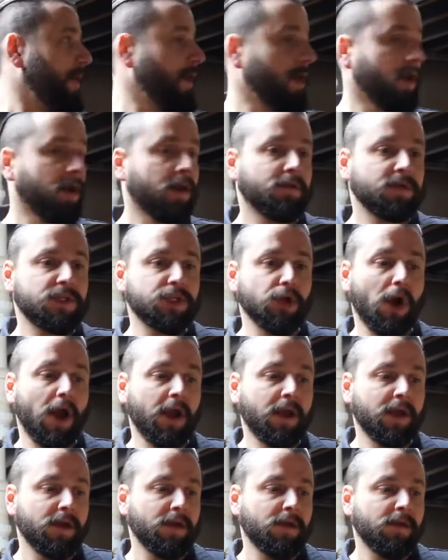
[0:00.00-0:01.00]
And so
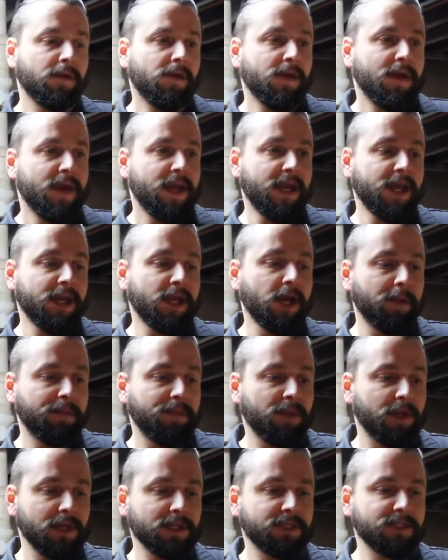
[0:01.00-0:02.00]
I can heat up
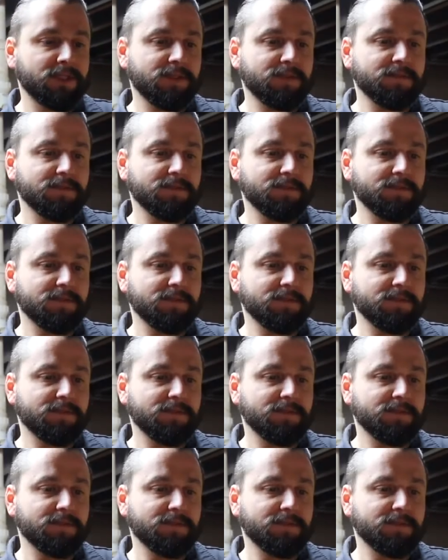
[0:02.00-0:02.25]
this